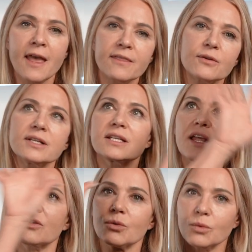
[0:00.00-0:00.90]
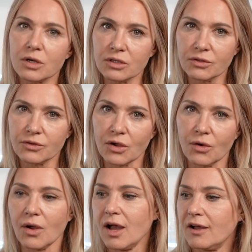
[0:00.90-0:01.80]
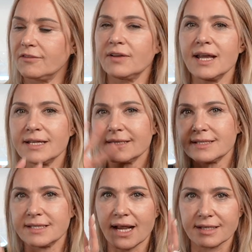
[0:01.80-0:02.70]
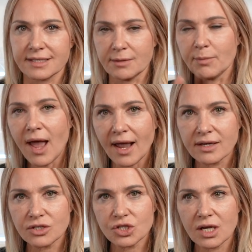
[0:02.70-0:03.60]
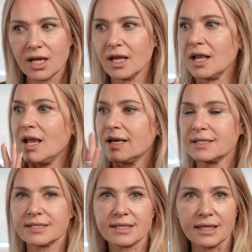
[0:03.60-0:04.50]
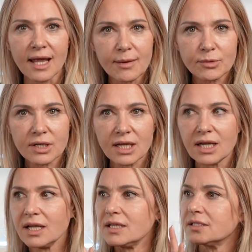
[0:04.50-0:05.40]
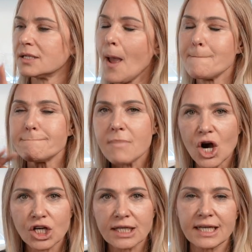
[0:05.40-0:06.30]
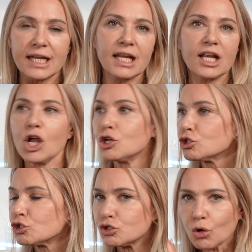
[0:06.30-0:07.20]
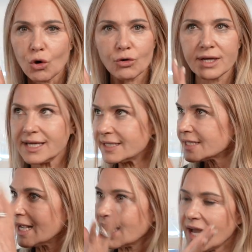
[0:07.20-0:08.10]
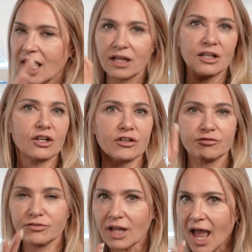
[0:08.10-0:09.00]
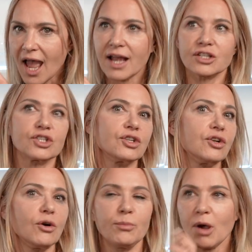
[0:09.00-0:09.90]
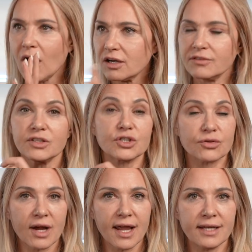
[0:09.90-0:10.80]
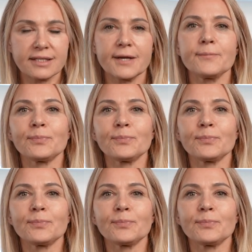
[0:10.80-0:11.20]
There is another world, though, of sexy packaging, celebrities, marketing, stories, color, flash, you know, part of a trend.